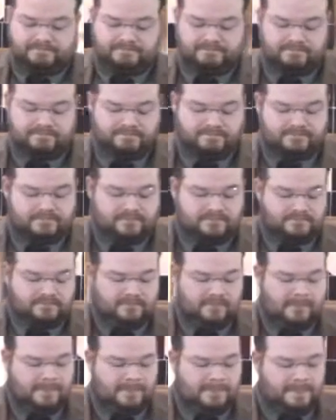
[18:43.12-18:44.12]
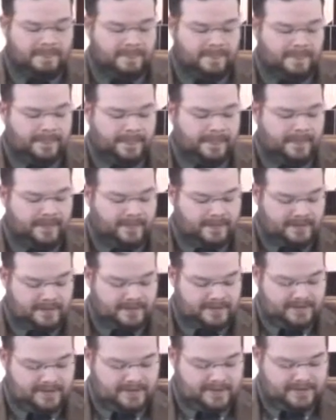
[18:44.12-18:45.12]

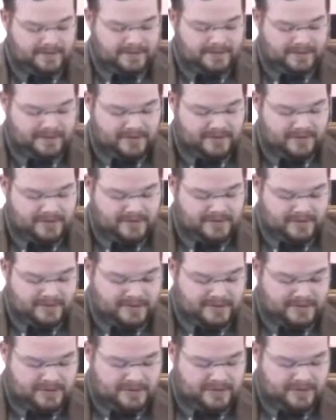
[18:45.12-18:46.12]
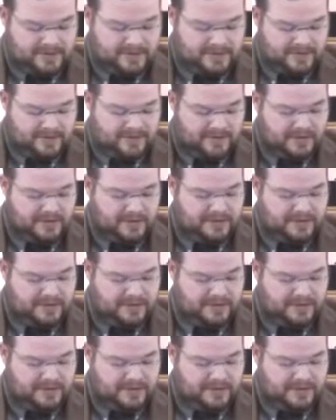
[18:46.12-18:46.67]
(no one is talking)